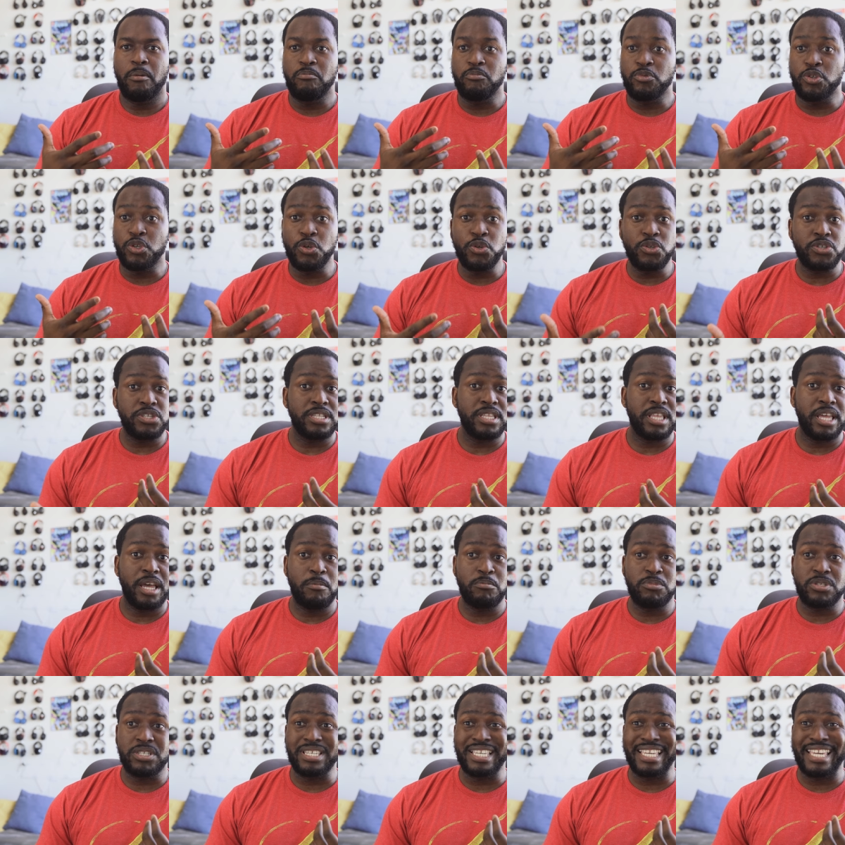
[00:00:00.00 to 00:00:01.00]
using
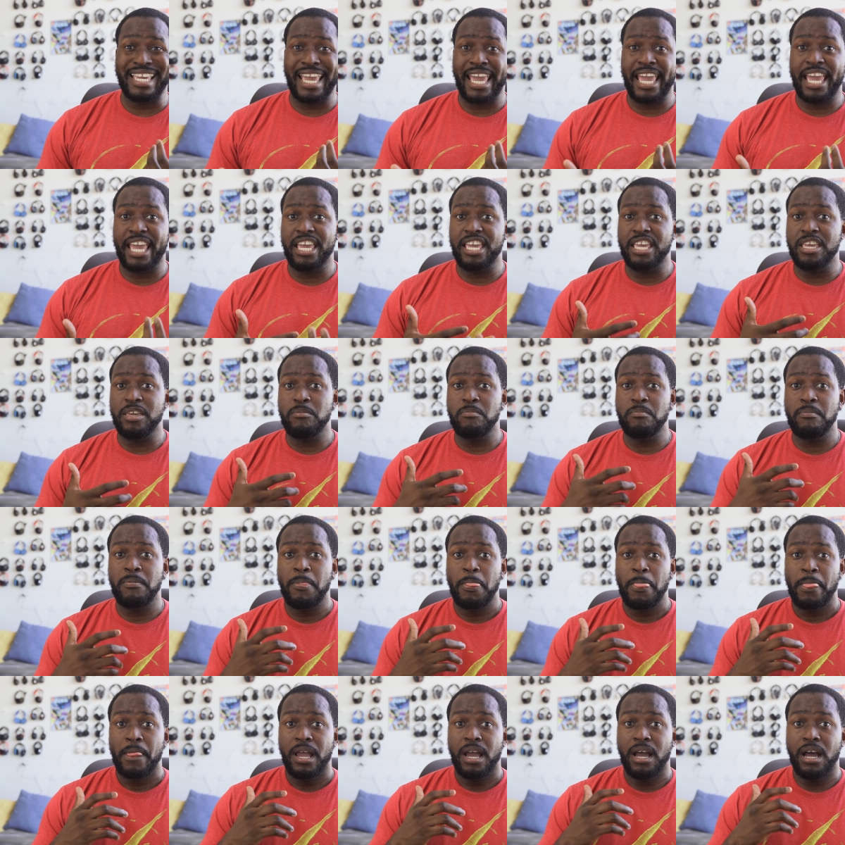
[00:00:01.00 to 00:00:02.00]
them to game,
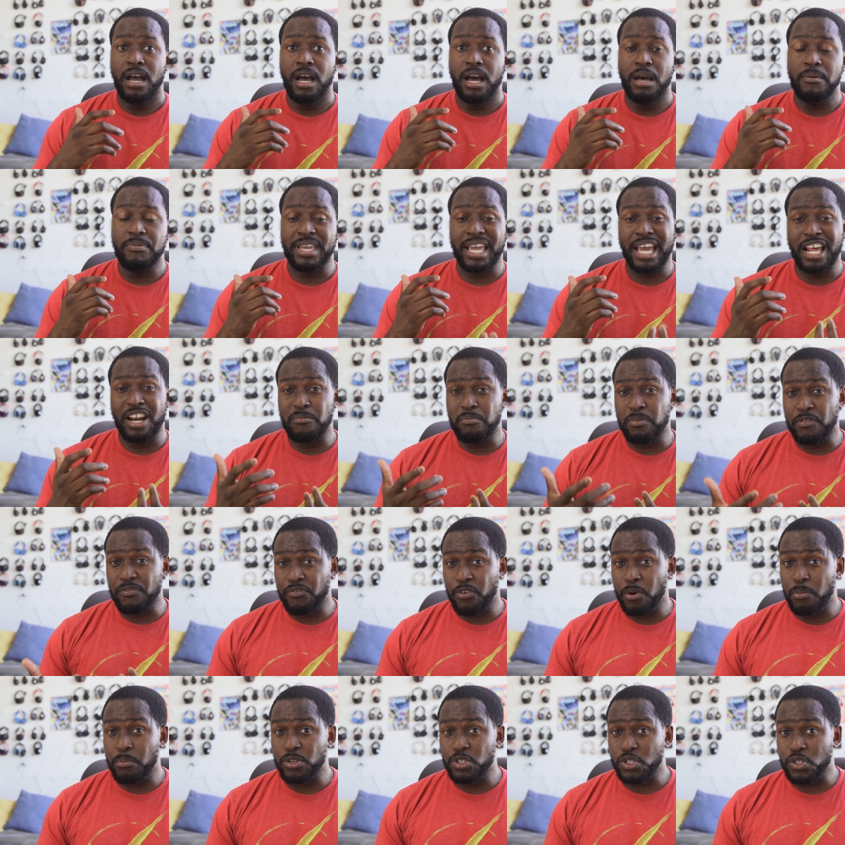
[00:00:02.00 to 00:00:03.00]
the kind of
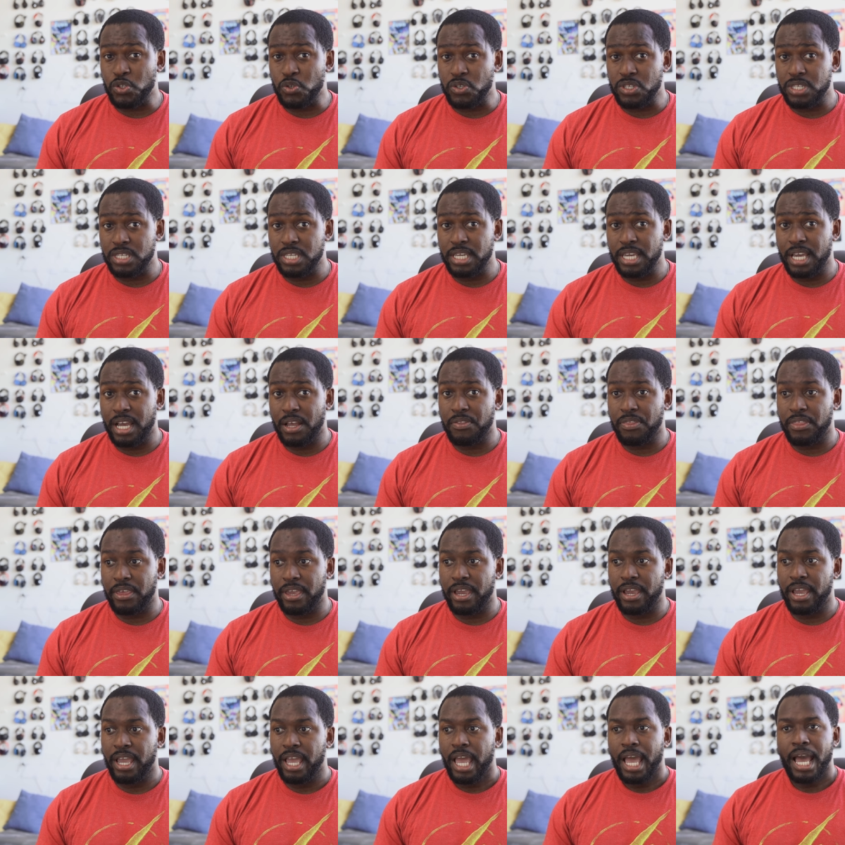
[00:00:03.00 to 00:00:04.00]
performance you see out
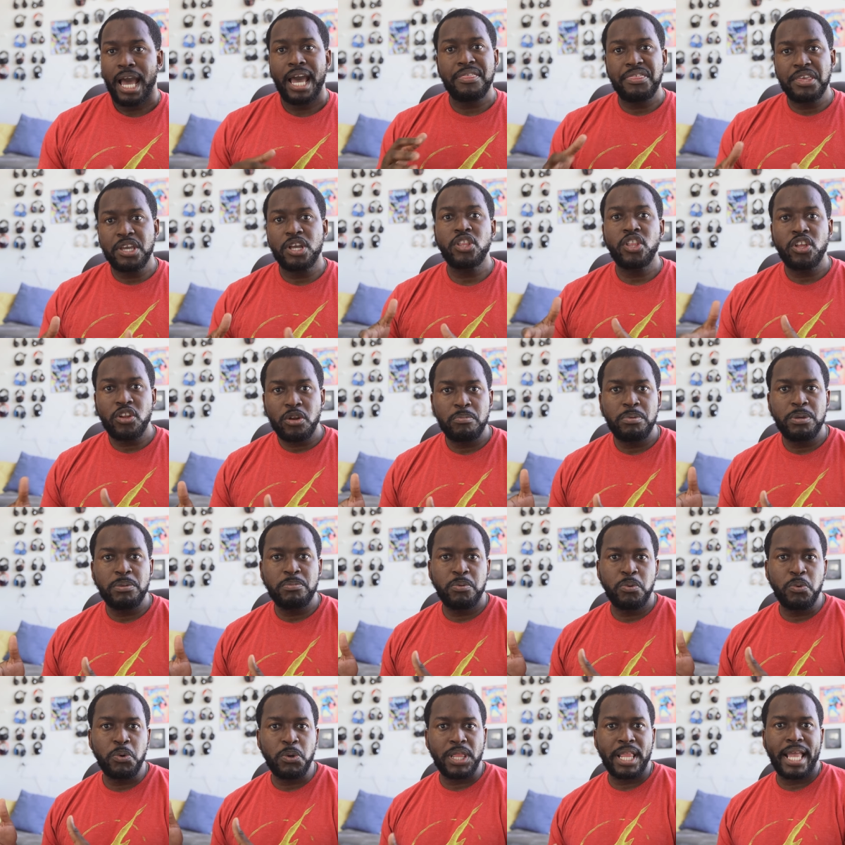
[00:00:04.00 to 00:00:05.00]
there. I think a lot of
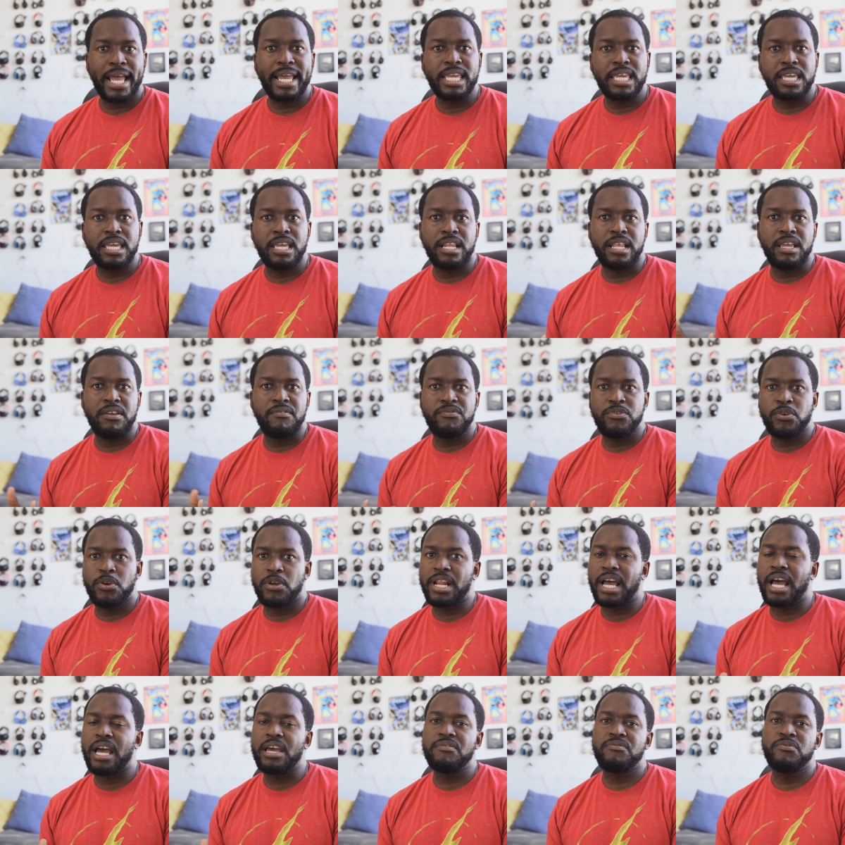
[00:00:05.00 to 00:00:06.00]
people will like it if you're
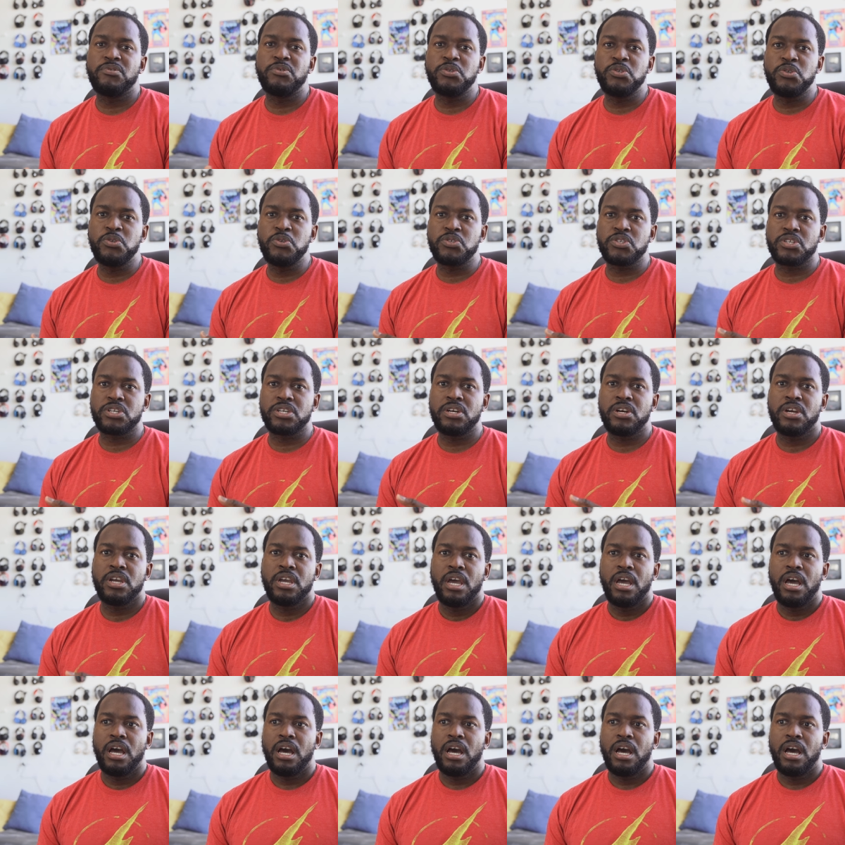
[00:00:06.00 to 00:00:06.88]
an iPhone user.